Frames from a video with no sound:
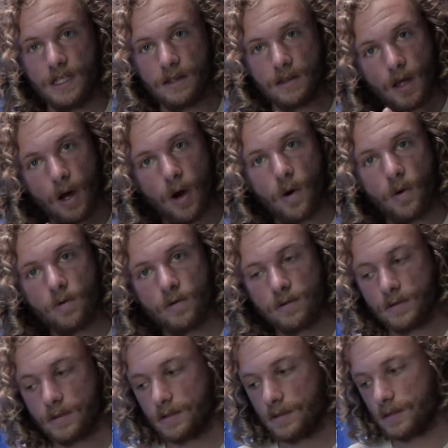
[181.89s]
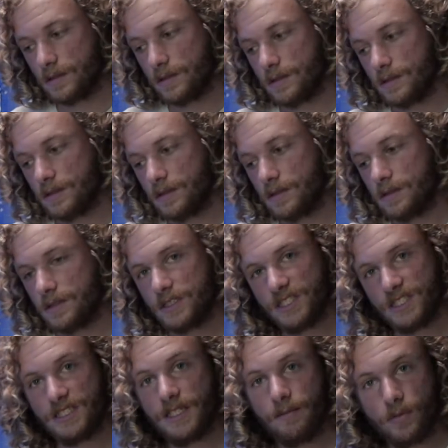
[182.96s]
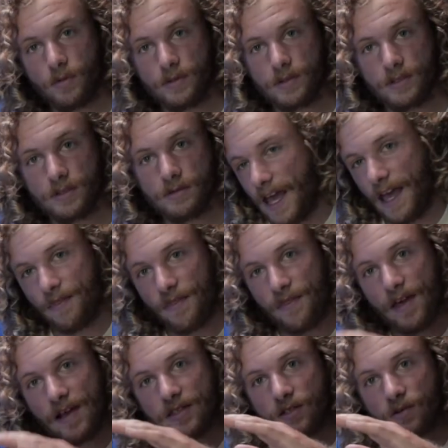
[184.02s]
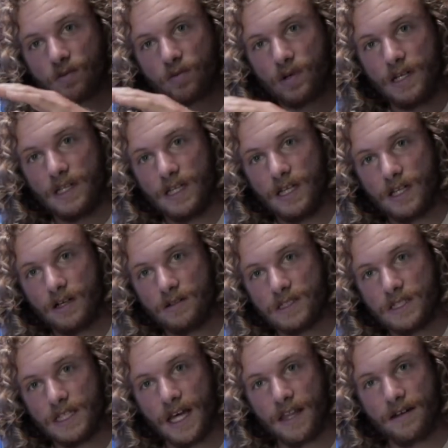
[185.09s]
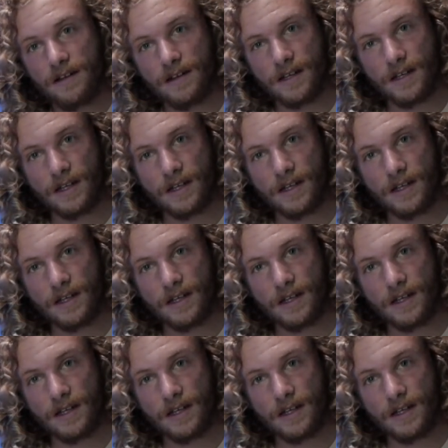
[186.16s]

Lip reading: low cymbals and things are really close together,